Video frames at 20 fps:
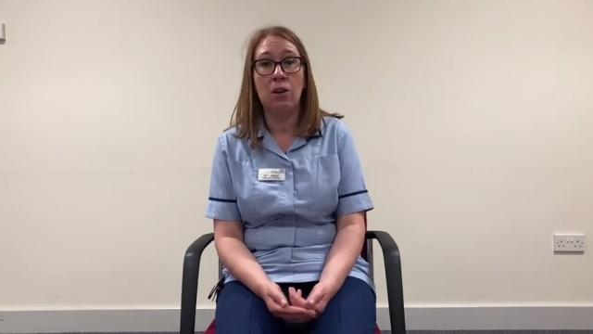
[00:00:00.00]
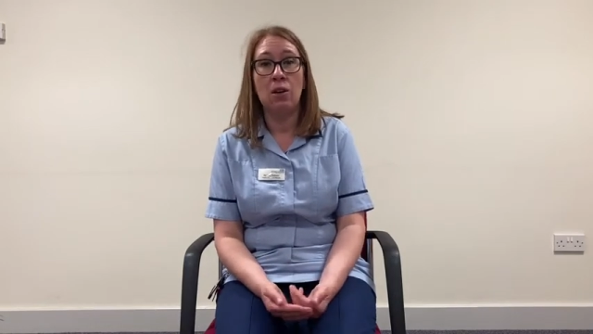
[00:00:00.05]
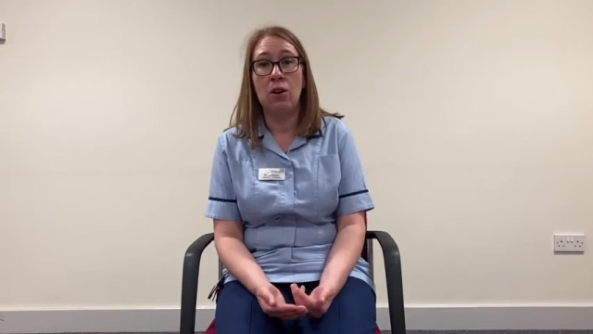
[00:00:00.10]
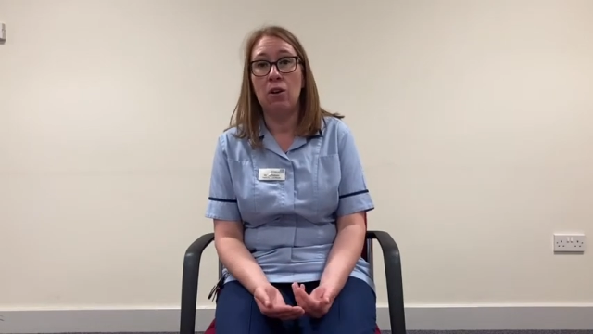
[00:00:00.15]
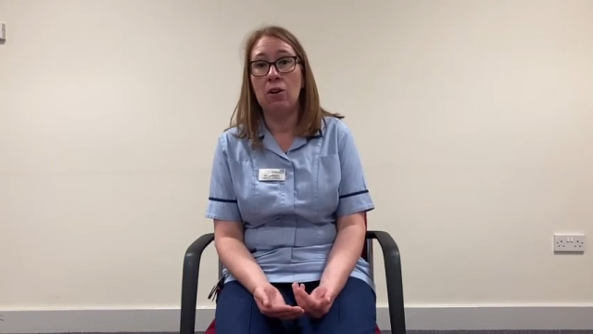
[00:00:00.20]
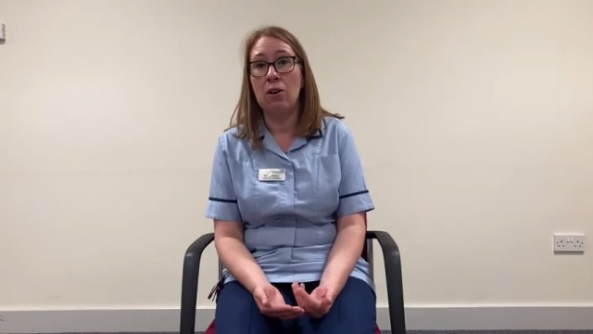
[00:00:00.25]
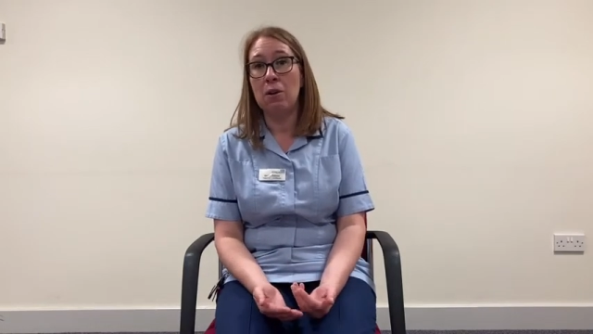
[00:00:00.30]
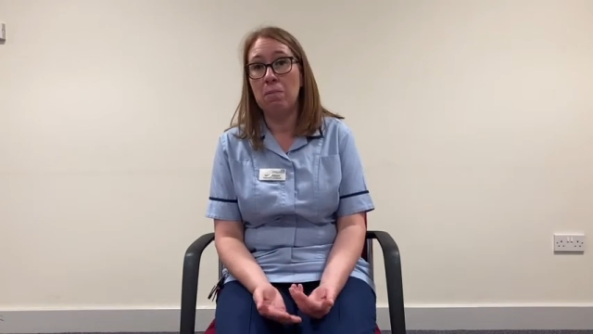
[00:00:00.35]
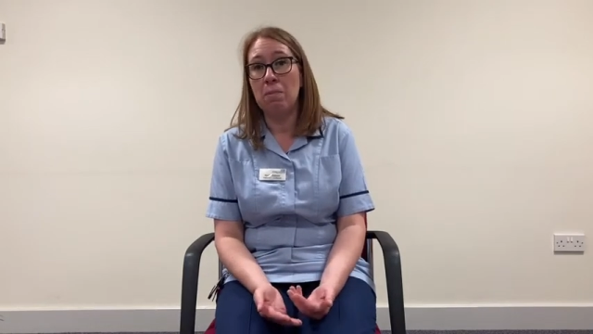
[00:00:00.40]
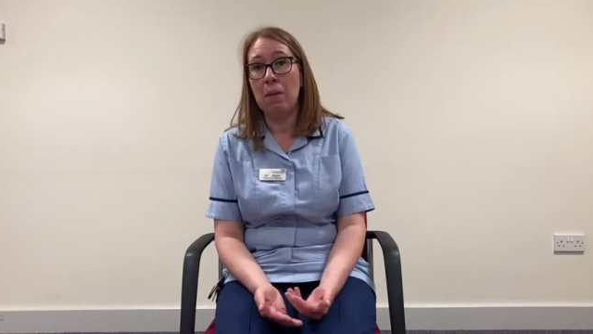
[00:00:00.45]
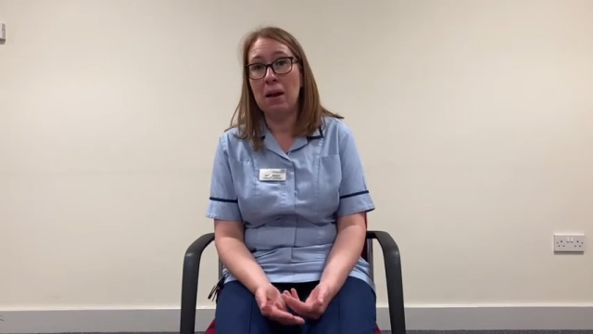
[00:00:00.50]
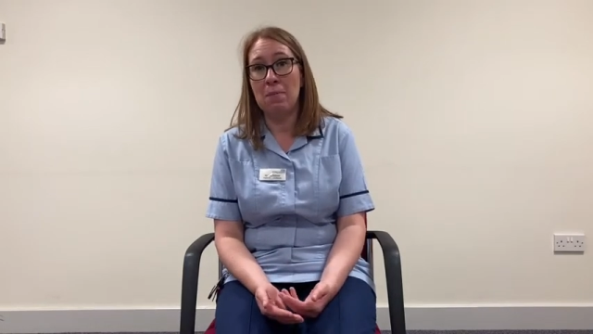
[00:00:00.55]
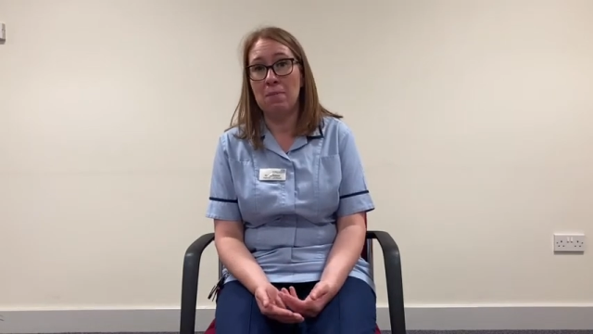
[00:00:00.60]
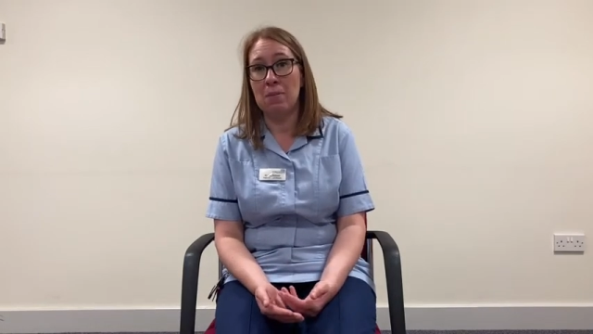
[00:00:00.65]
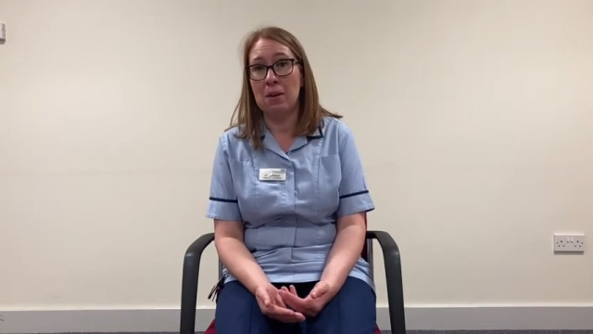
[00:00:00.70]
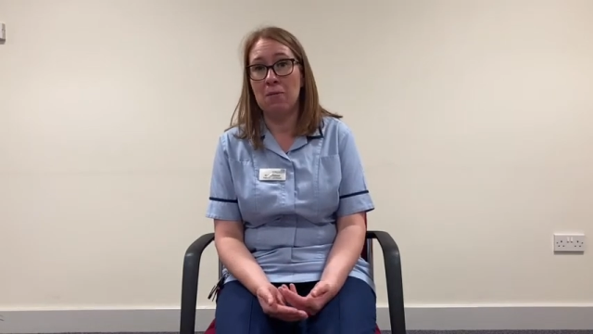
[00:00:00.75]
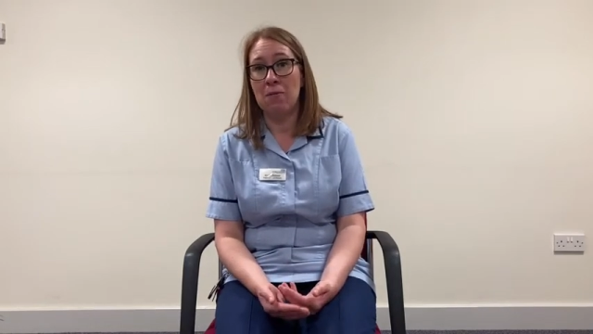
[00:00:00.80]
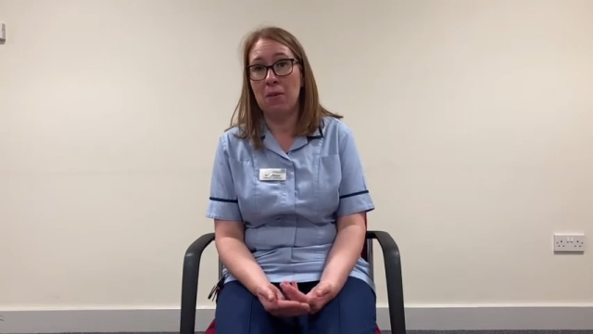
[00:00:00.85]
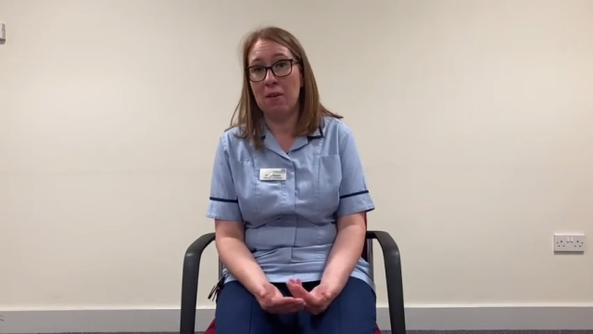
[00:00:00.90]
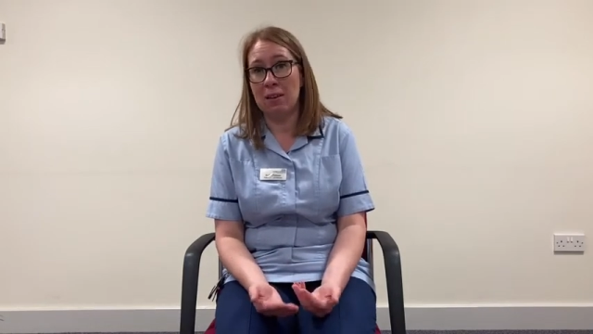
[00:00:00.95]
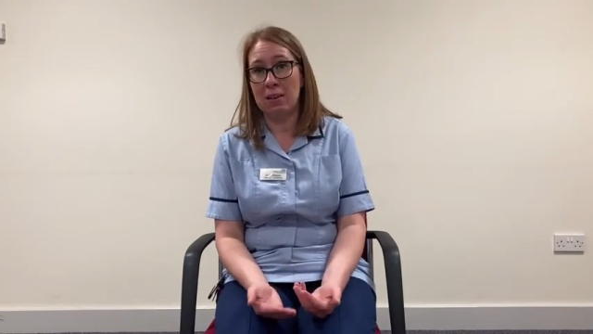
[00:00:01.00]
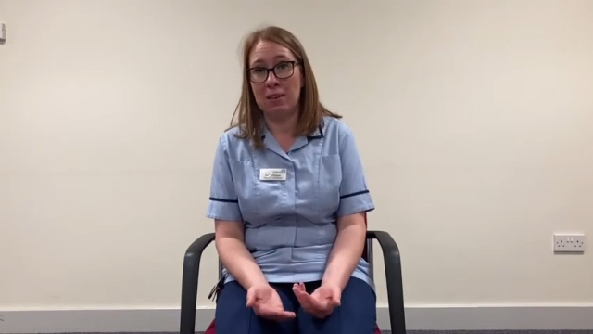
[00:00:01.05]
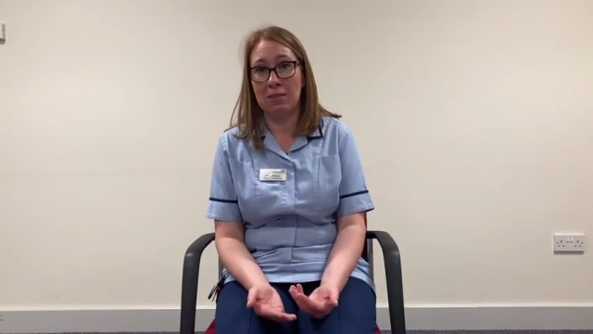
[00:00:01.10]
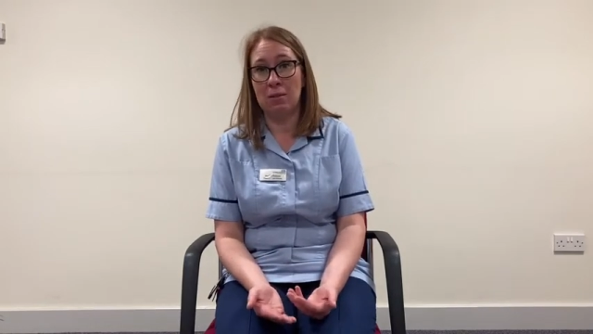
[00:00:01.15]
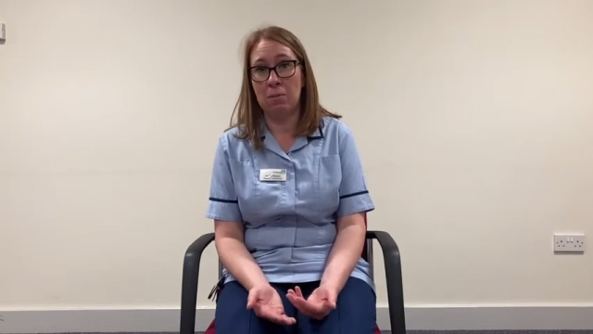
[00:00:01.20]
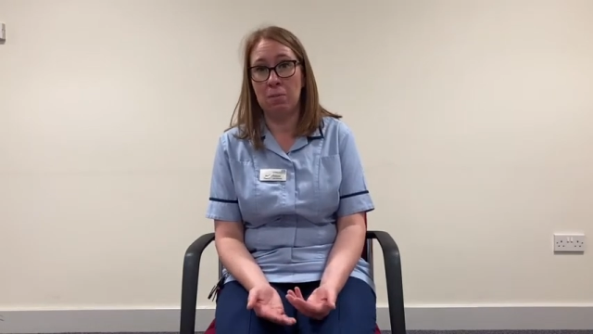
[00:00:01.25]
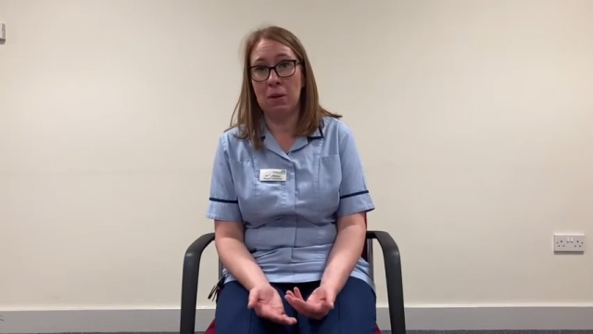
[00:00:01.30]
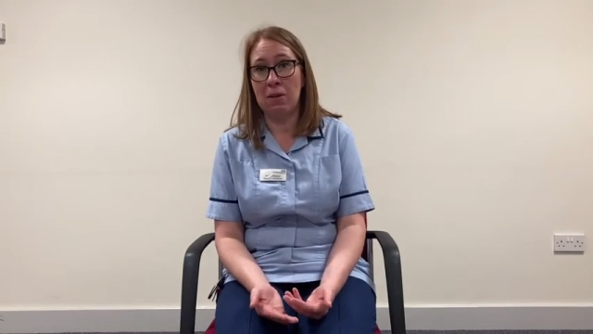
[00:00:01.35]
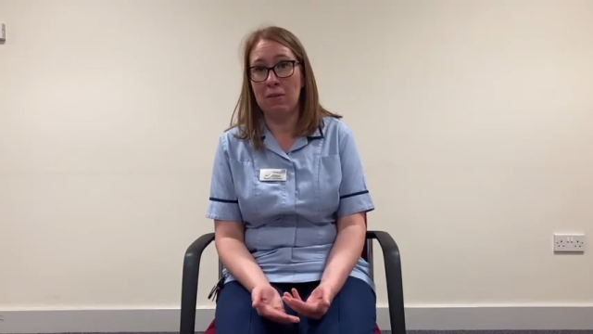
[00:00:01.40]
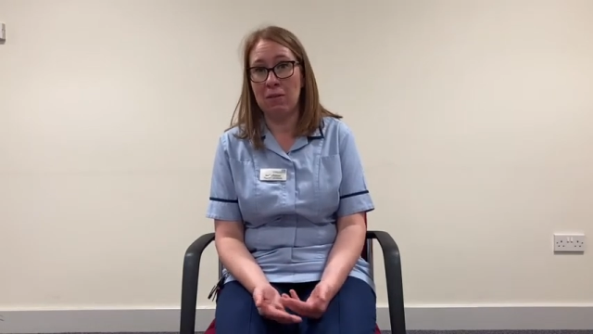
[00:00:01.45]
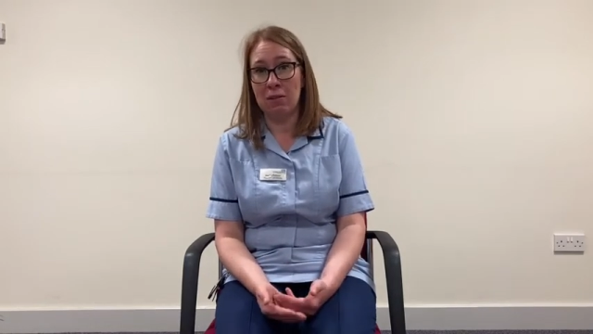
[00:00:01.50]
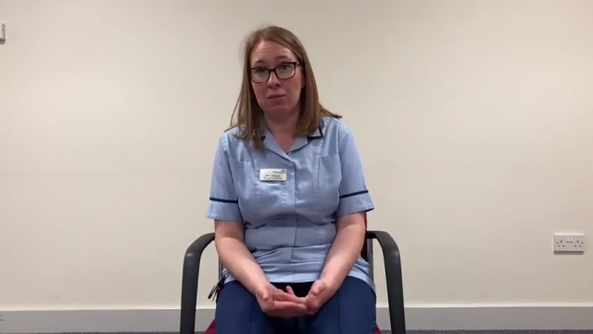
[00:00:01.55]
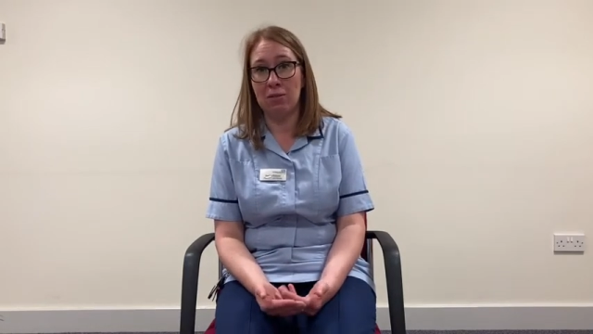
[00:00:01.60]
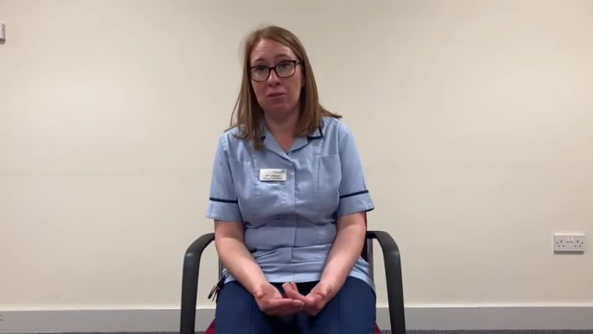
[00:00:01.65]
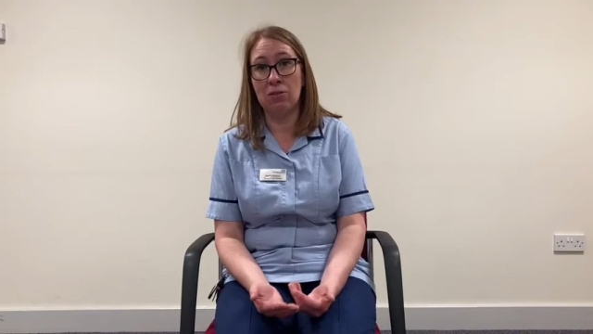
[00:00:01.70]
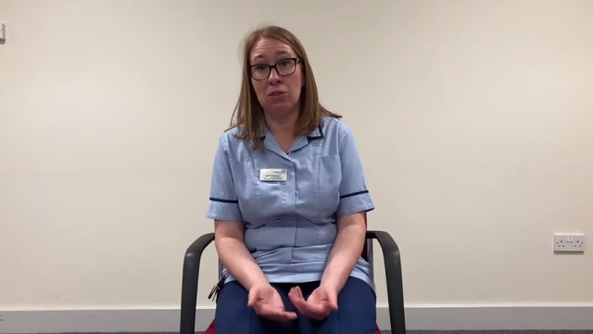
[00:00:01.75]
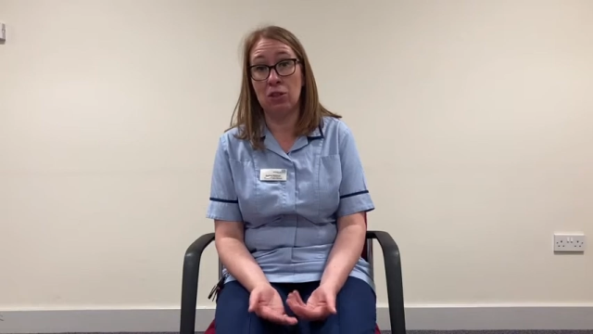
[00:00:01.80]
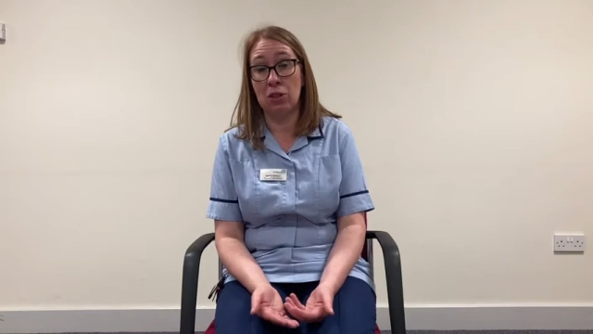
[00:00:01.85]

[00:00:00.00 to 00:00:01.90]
Or it might be a very experienced